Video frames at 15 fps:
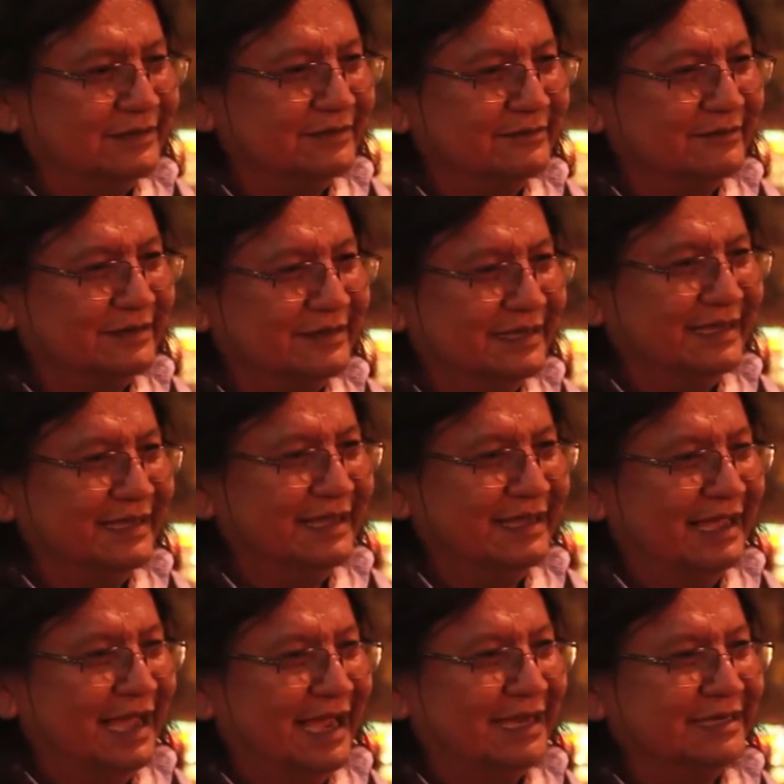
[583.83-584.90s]
who are taking
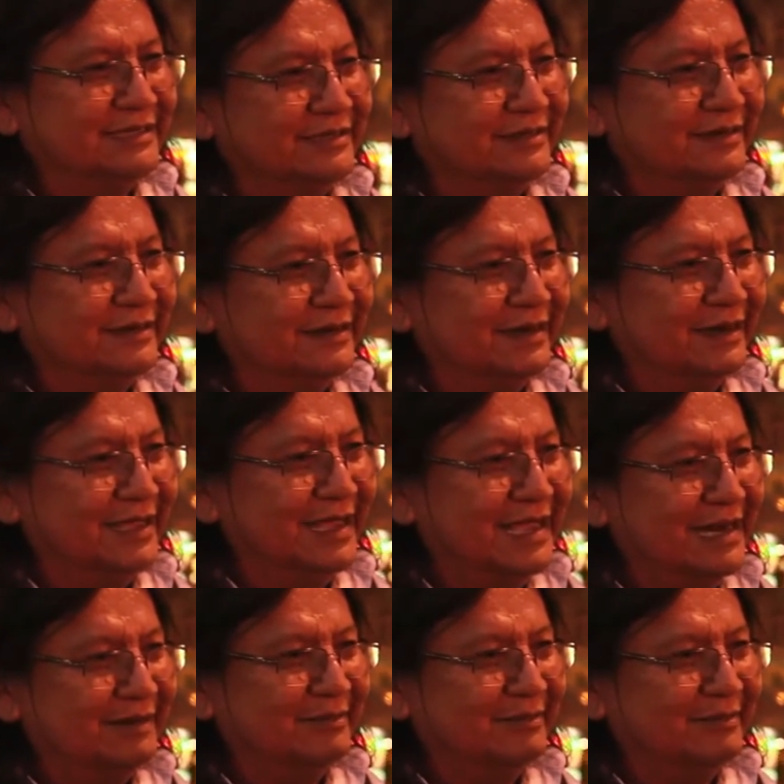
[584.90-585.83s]
action on the land,